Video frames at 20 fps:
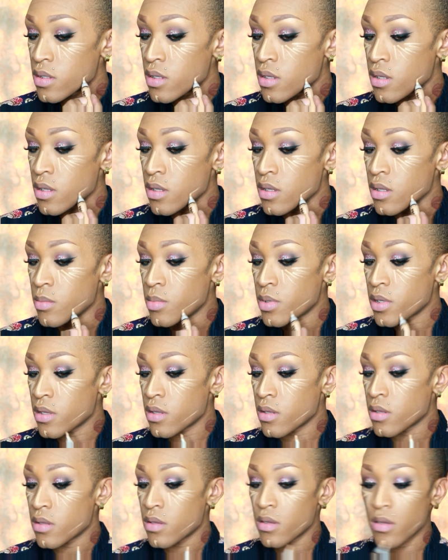tiny
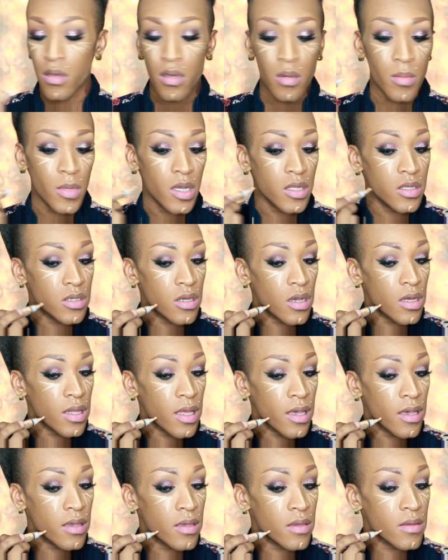bit on my
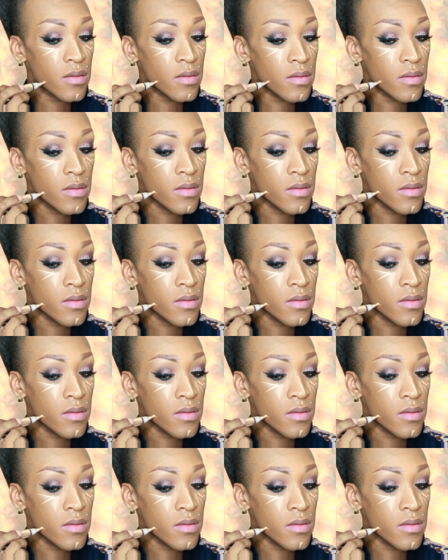jawline,